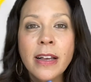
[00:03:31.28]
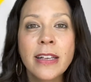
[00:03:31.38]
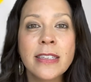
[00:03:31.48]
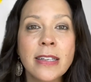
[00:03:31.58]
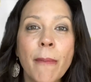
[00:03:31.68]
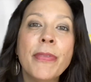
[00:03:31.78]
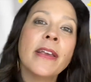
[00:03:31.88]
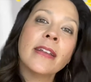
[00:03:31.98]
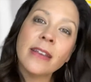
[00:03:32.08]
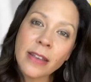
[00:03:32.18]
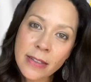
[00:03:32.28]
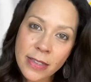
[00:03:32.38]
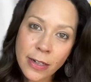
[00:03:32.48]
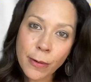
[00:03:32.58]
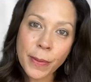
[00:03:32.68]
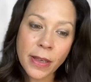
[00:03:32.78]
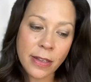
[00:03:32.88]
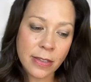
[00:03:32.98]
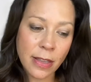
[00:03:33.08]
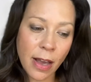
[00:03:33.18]
something to consider
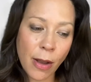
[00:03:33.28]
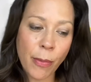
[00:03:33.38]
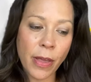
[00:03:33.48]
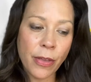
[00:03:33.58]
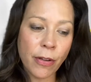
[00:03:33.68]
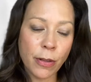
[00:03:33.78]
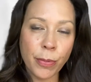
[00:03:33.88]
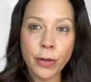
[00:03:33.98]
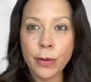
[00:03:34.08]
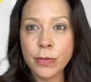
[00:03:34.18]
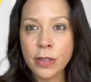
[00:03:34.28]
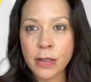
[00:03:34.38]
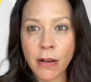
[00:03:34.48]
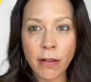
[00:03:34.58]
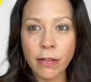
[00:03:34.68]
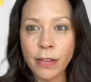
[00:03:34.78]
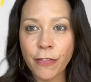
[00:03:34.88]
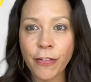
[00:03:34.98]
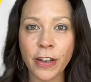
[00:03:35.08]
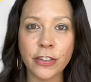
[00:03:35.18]
because of the hot weather and the blooms and all the
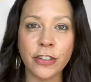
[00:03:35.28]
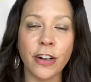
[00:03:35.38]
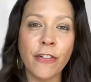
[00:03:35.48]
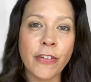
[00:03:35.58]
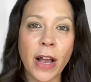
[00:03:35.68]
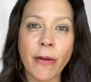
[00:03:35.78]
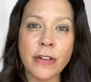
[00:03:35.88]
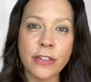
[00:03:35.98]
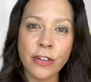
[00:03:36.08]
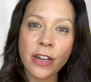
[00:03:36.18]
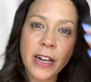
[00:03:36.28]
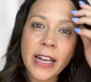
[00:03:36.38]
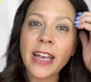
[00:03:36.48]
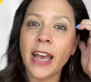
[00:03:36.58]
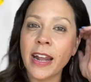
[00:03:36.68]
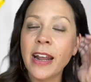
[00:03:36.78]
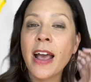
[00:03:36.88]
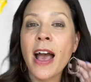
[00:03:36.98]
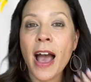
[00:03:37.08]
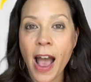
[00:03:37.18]
fresh, you know, flowers you're gonna get
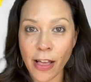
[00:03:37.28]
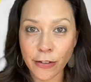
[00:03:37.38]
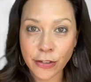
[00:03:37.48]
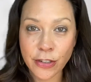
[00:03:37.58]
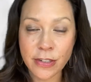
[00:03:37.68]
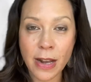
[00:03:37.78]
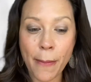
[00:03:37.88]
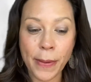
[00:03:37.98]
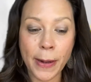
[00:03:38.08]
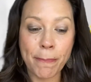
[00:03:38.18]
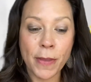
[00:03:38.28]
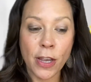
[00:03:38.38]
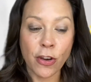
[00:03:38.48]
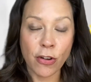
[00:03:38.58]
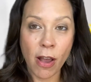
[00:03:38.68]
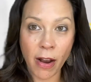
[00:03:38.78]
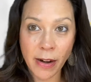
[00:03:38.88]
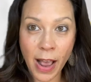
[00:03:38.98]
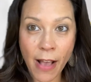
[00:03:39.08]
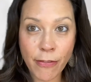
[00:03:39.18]
allergies. I mean, you're not
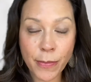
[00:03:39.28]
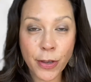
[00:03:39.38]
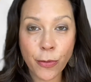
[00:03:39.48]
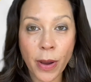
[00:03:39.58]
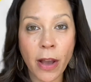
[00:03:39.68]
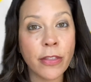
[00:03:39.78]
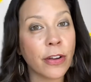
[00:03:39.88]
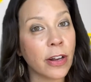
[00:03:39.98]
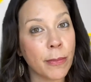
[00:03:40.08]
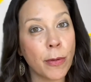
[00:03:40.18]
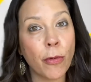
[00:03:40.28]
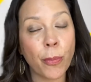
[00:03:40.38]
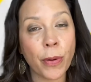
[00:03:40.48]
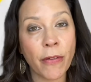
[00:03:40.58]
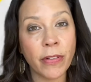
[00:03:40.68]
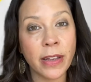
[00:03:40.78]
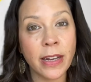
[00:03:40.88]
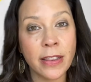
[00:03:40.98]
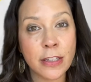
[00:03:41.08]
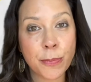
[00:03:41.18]
gonna have them year round. They're gonna be more prevalent
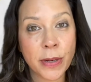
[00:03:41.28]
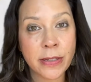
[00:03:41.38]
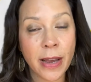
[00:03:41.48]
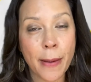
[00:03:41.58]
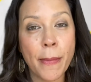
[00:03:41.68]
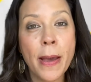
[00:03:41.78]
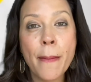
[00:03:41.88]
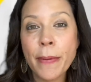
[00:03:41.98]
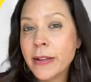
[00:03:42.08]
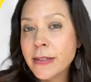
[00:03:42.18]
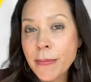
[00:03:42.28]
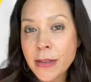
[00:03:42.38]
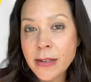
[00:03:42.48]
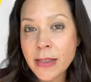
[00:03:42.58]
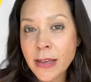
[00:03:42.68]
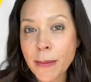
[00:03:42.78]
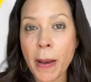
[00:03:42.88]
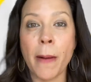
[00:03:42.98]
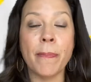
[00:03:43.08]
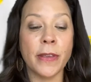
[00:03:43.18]
in the springtime, but it's something to think
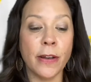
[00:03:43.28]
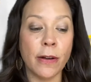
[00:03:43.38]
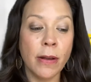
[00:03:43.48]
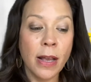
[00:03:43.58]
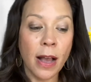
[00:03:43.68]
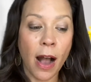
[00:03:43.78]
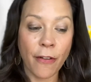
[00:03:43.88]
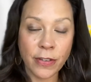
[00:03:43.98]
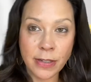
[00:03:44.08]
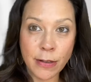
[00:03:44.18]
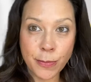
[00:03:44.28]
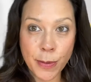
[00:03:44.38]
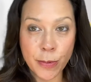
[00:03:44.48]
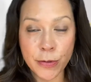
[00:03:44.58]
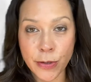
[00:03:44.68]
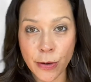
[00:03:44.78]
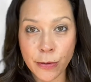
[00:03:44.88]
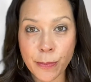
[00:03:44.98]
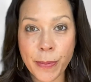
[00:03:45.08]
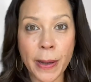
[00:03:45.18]
about, you know? Oftentimes people
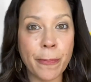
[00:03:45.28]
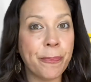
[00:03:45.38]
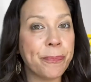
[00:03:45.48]
don't, but